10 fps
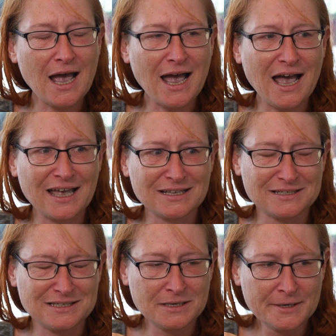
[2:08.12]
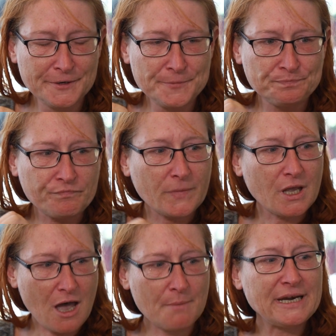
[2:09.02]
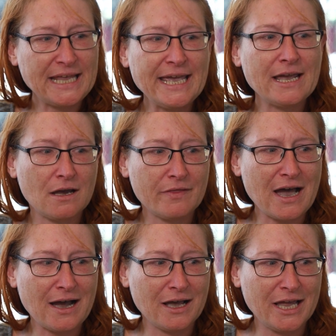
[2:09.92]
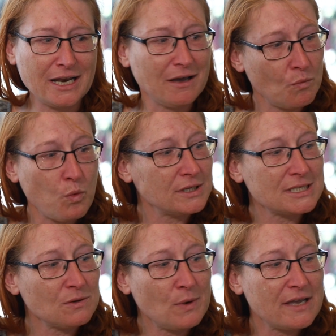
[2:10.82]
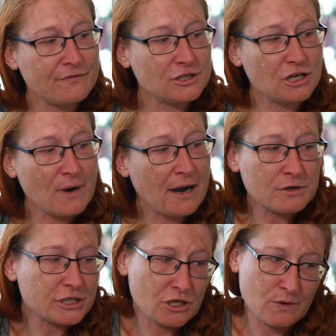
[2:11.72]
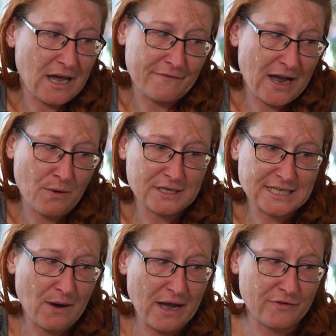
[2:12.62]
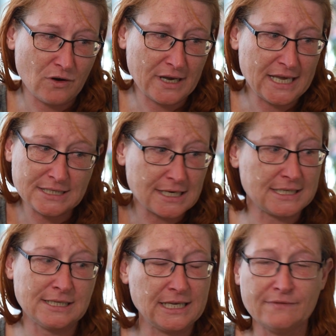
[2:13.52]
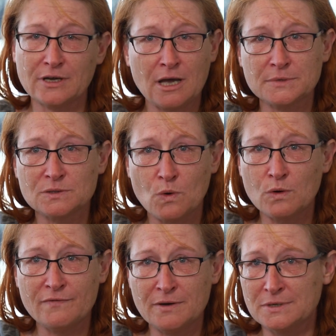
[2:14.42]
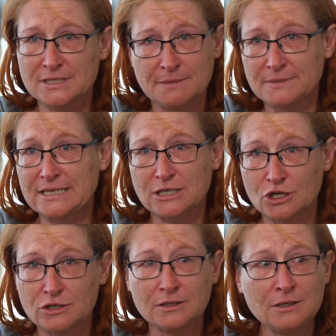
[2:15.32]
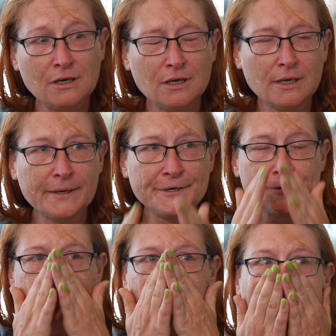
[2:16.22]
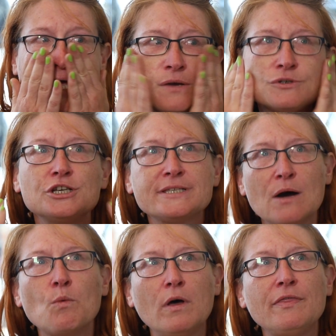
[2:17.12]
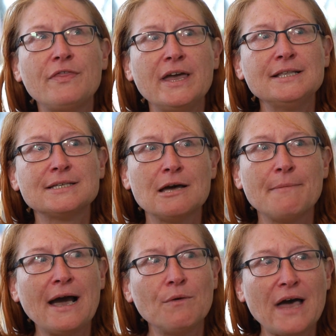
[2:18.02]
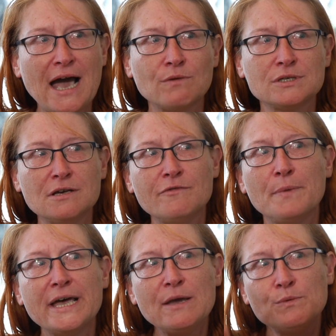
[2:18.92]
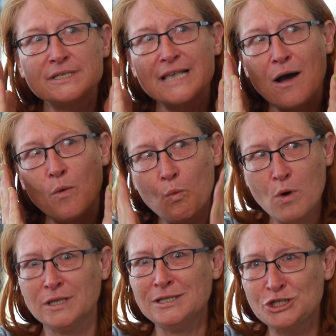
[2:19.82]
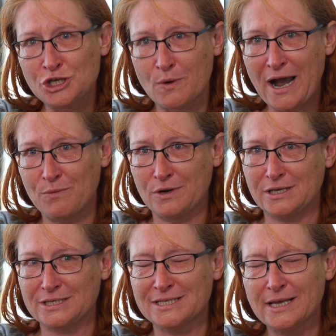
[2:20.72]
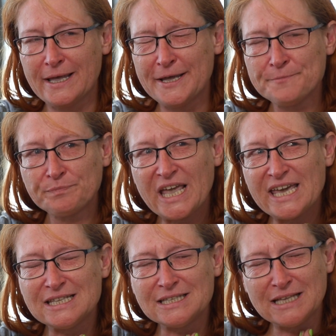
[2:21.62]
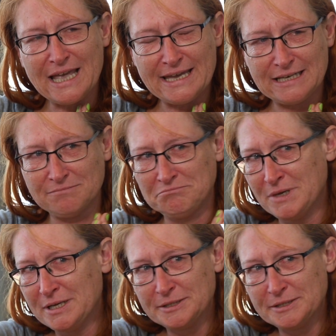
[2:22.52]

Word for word: And coming here that and once a week for two hours, two and a half hours, however long it is, and I didn't even come to all of them because some days I couldn't. And it was just that one thing to come out the house of, but it was that one, two hours in in